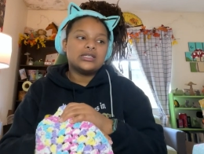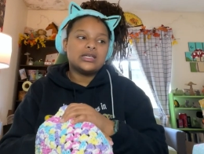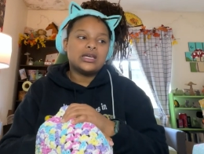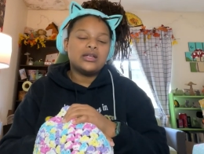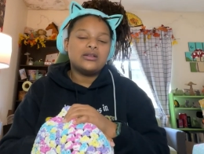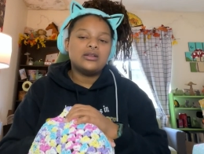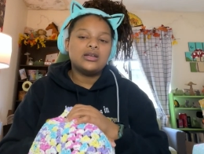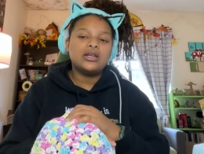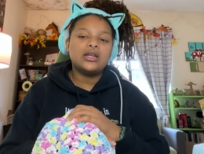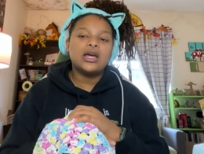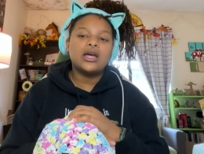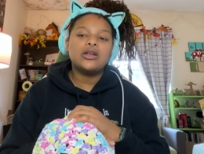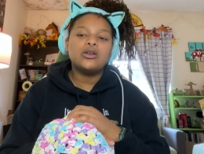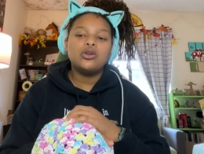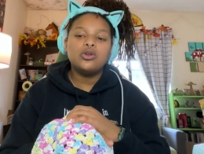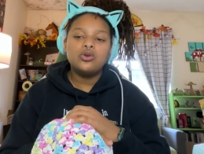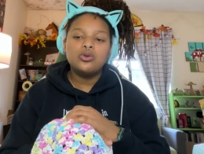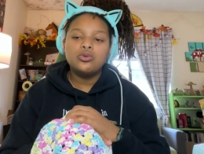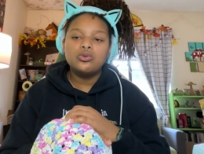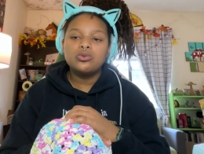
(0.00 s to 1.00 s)
and then at
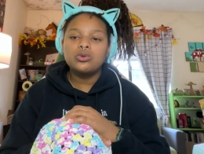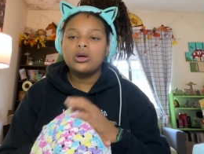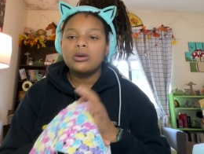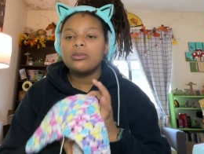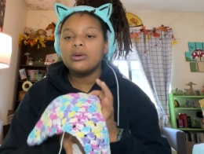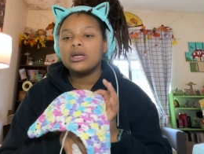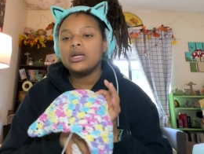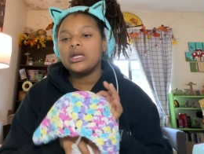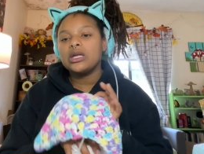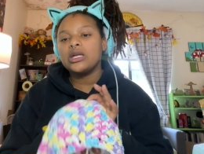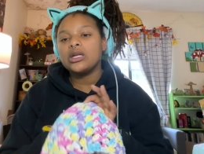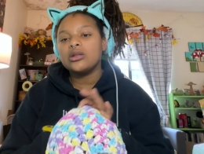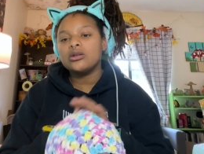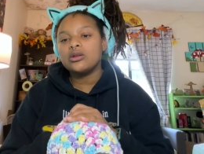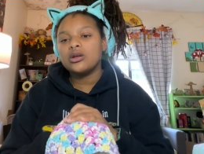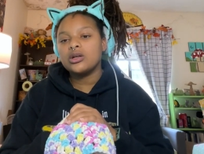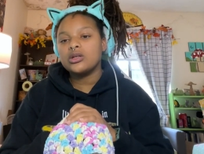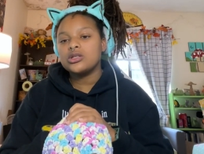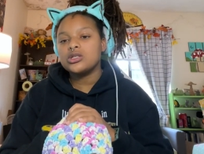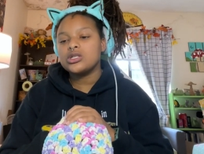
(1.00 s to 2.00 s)
noon I'm gonna eat
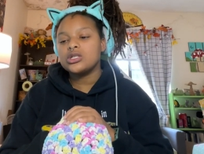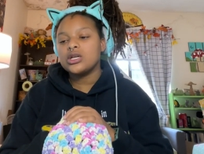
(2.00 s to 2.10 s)
lunch,